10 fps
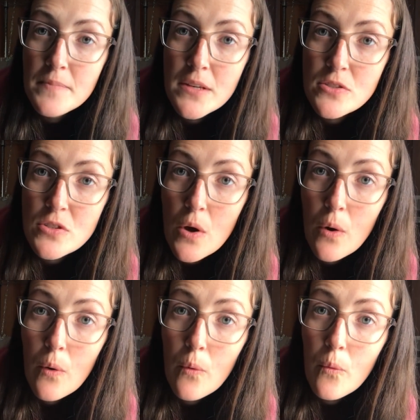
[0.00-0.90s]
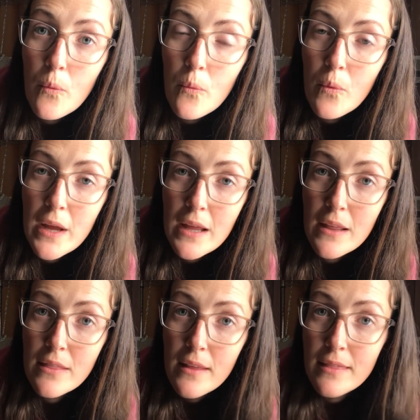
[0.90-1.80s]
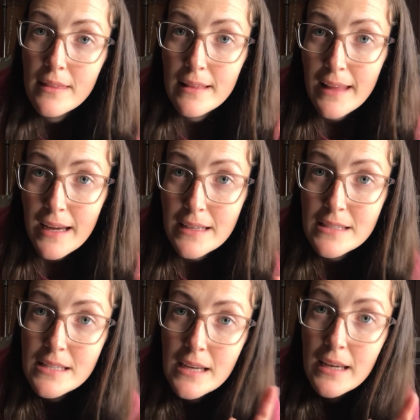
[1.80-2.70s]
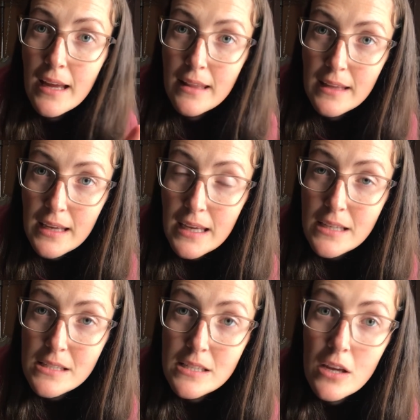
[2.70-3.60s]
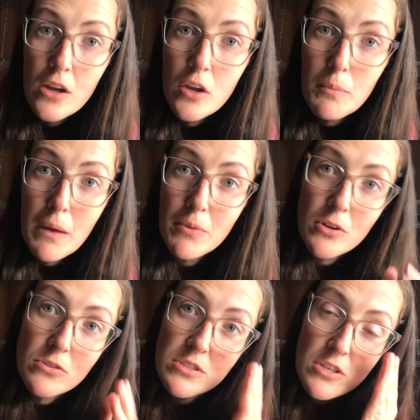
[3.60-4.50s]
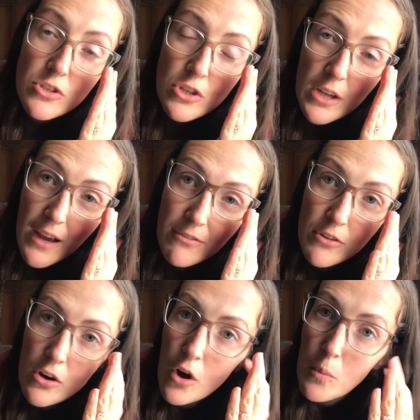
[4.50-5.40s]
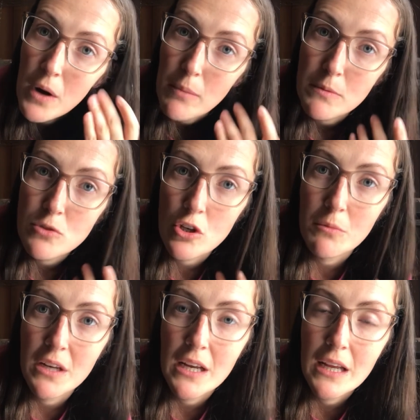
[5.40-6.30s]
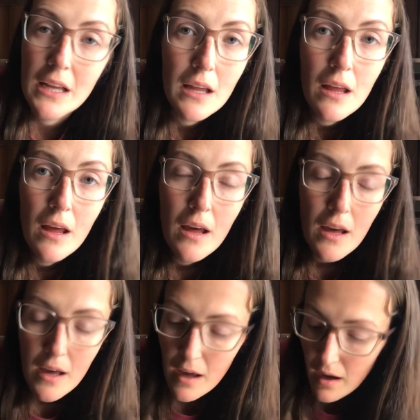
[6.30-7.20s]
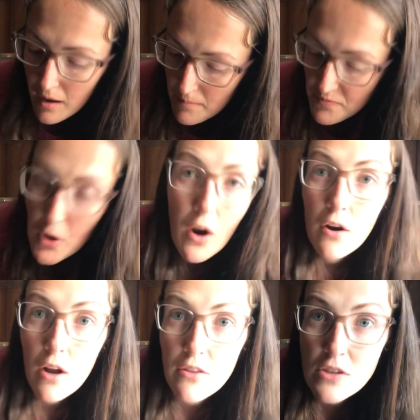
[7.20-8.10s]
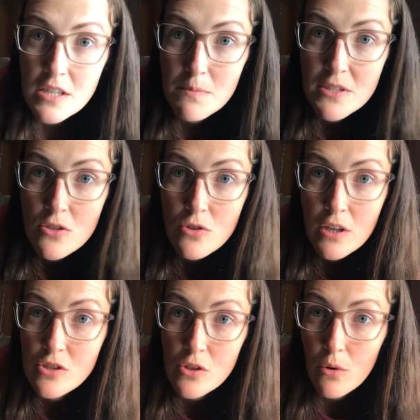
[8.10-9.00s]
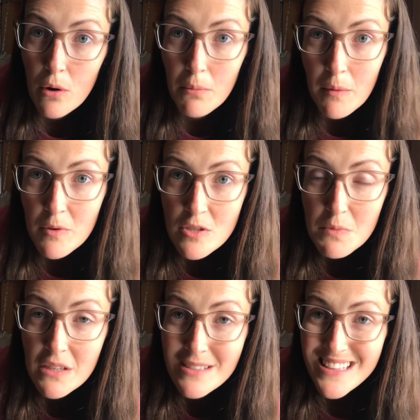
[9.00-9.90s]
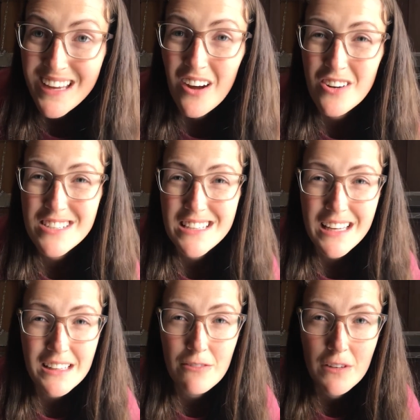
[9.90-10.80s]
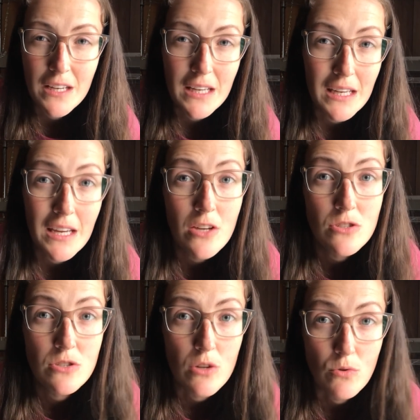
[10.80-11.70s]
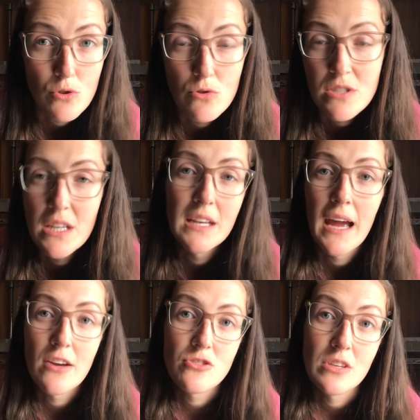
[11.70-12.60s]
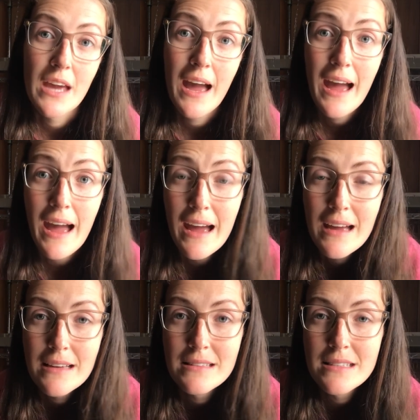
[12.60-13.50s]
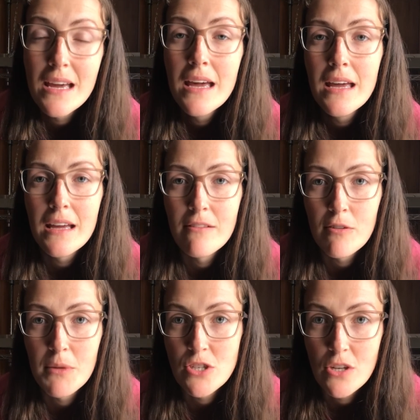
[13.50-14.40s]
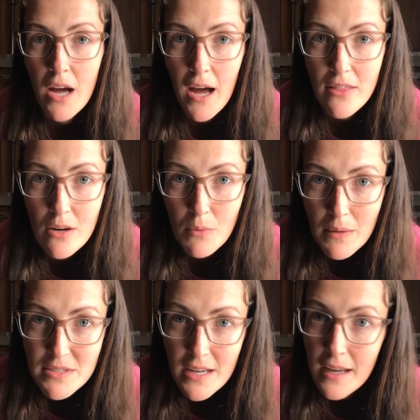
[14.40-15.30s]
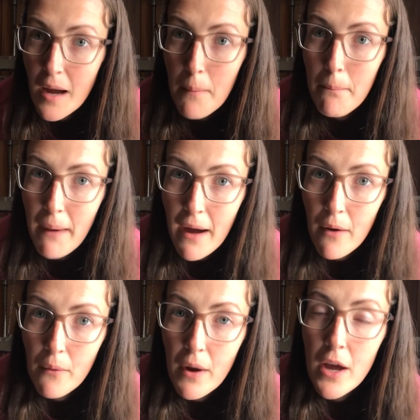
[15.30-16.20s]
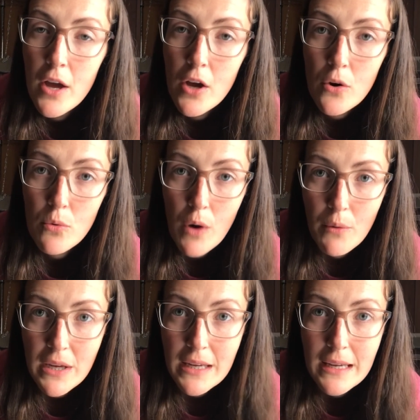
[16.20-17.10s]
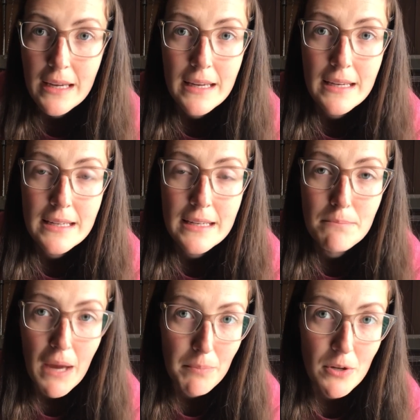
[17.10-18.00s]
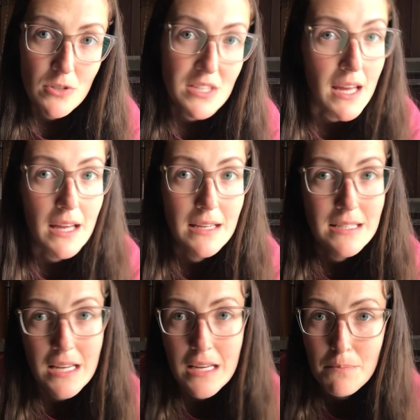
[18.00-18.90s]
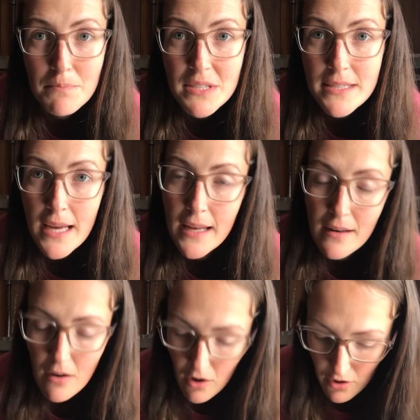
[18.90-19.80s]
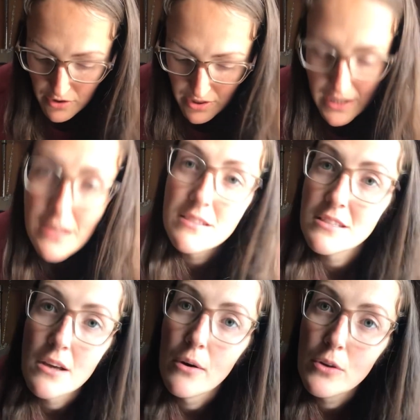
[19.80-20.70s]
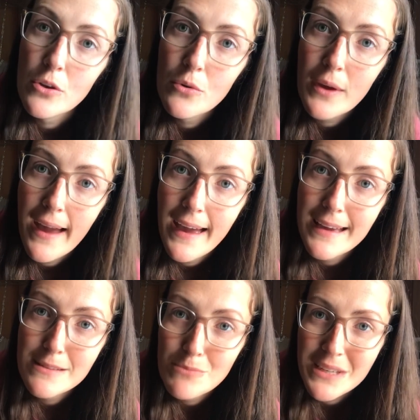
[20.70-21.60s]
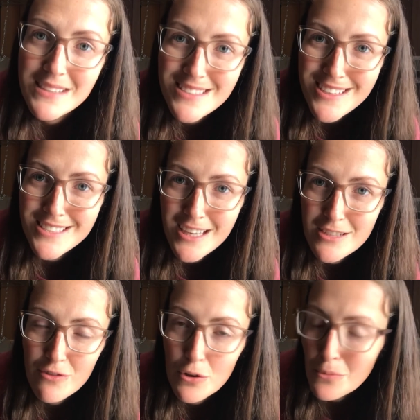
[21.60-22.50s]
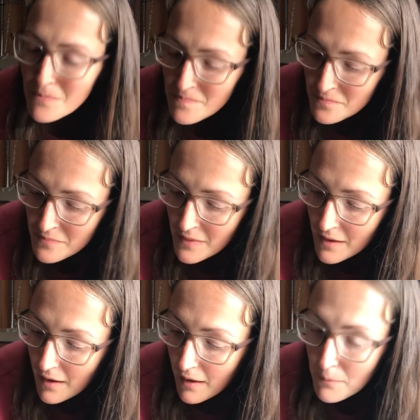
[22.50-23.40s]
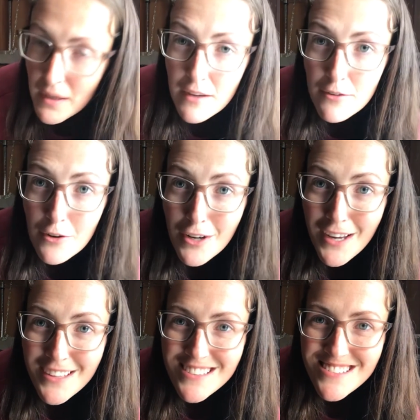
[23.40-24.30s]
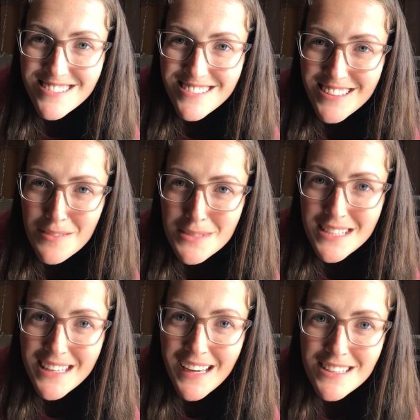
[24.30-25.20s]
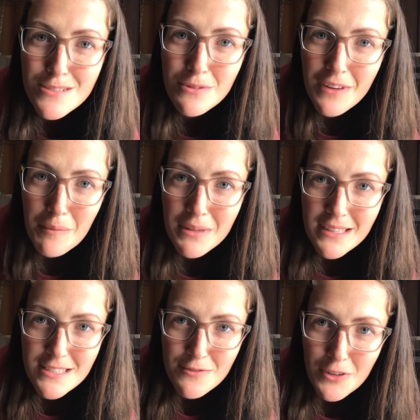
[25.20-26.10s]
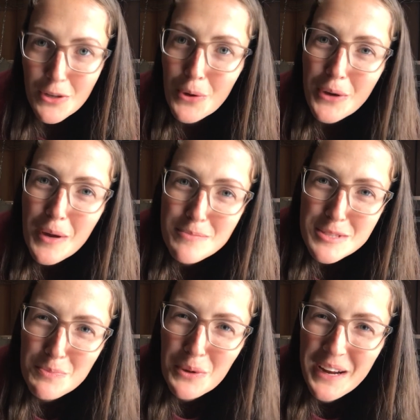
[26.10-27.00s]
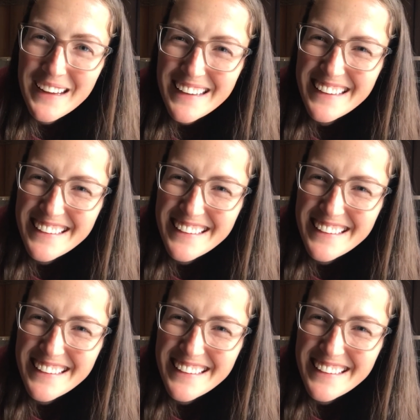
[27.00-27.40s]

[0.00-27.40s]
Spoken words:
So with the light and the heat, your peppers should have no problem germinating. There are other tips and tricks to growing peppers because they are slightly finicky. So True Seed actually has information on their website about growing peppers and tips and all the things, so you can be successful. And if you're not, come see us. We've got plants for you come spring.